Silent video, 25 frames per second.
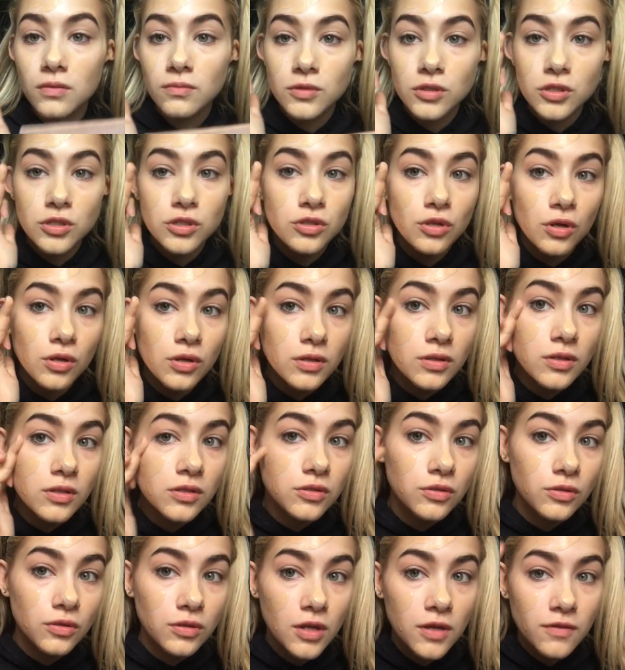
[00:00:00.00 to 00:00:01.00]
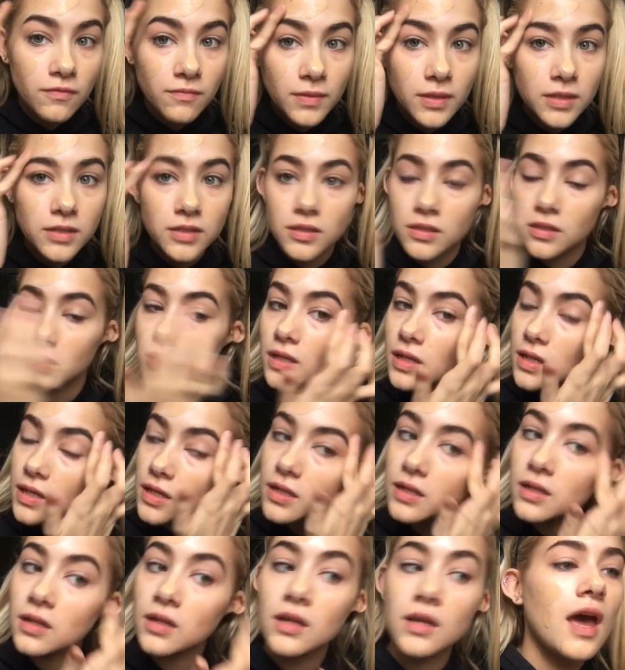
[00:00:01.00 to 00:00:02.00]
I'm just dotting this all over my
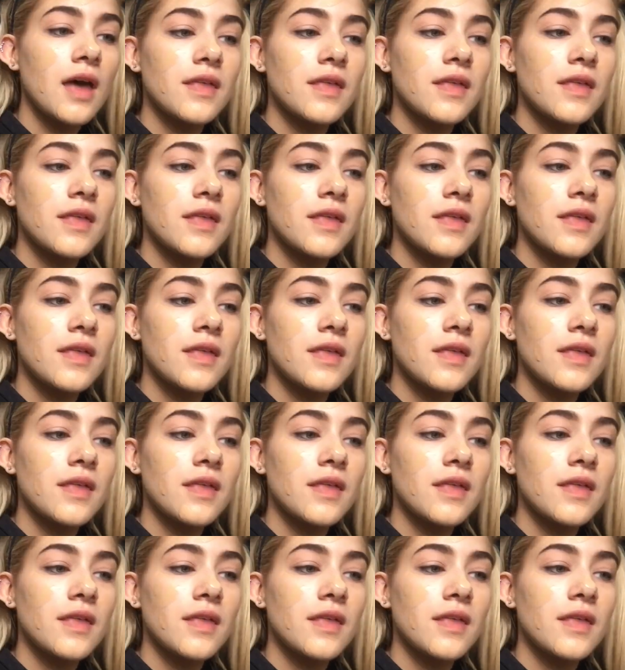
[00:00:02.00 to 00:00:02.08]
skin,